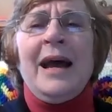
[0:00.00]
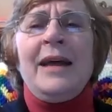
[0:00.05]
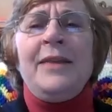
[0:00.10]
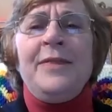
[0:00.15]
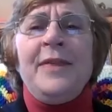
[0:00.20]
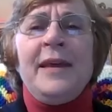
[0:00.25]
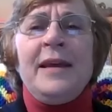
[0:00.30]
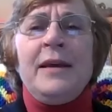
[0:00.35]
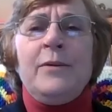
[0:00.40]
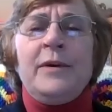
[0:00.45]
I
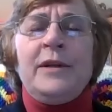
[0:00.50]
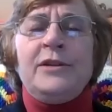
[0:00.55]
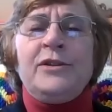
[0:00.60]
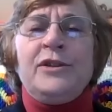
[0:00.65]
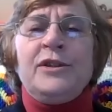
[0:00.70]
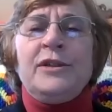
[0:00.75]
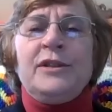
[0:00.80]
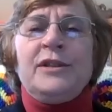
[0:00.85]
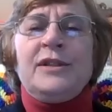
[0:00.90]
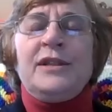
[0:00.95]
think we
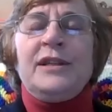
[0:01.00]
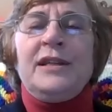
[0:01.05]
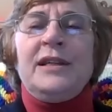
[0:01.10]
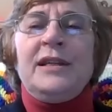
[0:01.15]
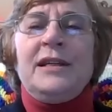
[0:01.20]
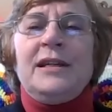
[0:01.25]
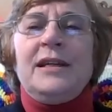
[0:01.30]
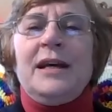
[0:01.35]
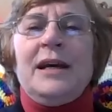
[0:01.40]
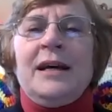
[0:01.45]
should
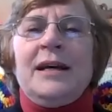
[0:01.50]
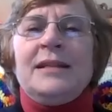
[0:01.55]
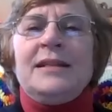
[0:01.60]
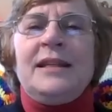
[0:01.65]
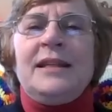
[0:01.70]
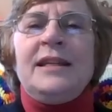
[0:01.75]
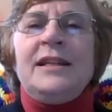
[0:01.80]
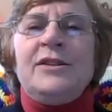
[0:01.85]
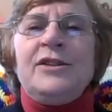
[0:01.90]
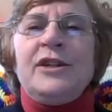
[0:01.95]
see
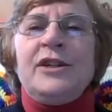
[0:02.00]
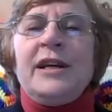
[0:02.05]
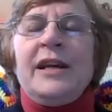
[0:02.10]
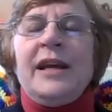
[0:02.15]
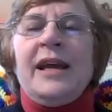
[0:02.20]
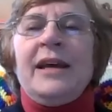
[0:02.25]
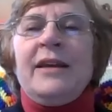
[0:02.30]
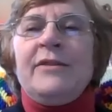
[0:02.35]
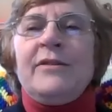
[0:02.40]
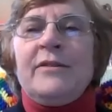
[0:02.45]
teaching
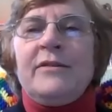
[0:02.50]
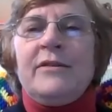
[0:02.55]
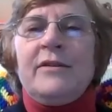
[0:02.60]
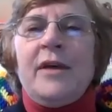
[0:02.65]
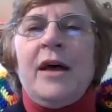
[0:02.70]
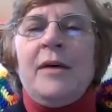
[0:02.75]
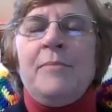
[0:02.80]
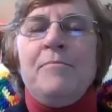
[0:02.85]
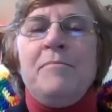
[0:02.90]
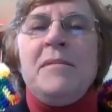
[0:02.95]
as
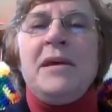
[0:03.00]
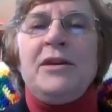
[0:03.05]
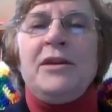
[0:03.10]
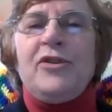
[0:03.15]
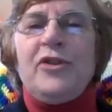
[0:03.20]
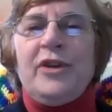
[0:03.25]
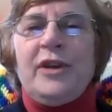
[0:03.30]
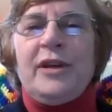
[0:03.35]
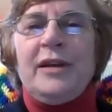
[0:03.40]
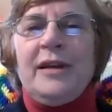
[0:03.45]

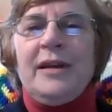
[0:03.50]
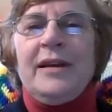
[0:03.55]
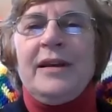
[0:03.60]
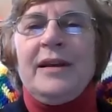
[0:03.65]
mission.